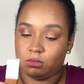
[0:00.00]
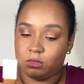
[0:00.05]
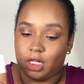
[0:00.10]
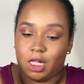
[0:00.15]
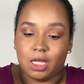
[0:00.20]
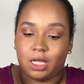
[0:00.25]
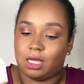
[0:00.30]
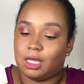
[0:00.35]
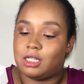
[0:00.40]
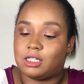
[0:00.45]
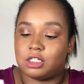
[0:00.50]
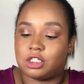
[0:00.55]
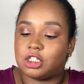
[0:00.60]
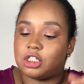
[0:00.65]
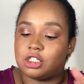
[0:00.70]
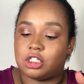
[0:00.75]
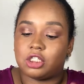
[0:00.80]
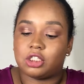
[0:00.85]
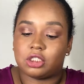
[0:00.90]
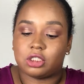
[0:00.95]
Like,
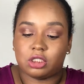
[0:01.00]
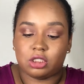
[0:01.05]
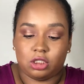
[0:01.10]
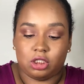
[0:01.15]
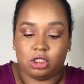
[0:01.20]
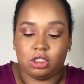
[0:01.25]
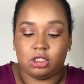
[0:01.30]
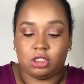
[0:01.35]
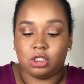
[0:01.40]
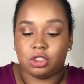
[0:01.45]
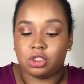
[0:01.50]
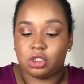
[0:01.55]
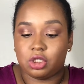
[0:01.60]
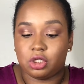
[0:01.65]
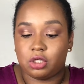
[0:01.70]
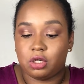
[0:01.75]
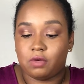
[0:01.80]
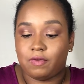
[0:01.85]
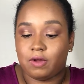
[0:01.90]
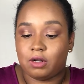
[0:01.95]
it's just such a
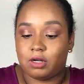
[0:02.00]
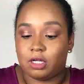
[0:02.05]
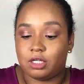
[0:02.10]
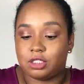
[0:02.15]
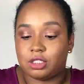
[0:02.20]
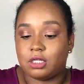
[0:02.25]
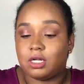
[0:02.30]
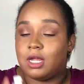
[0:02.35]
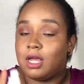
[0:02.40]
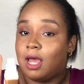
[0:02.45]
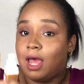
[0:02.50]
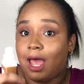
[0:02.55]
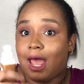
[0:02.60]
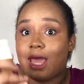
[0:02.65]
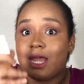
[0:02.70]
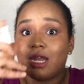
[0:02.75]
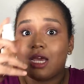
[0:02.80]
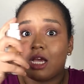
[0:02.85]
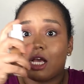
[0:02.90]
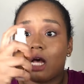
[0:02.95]
good foundation.
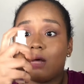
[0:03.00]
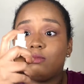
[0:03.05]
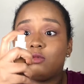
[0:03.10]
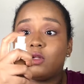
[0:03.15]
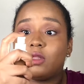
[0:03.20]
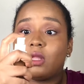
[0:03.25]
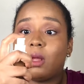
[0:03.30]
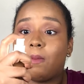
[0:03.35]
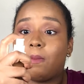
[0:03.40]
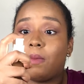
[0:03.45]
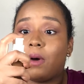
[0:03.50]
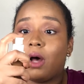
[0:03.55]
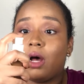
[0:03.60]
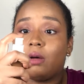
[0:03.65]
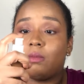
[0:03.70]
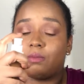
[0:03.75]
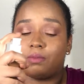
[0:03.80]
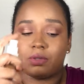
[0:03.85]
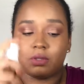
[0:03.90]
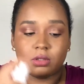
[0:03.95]
And it comes with a
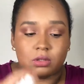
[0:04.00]
pump.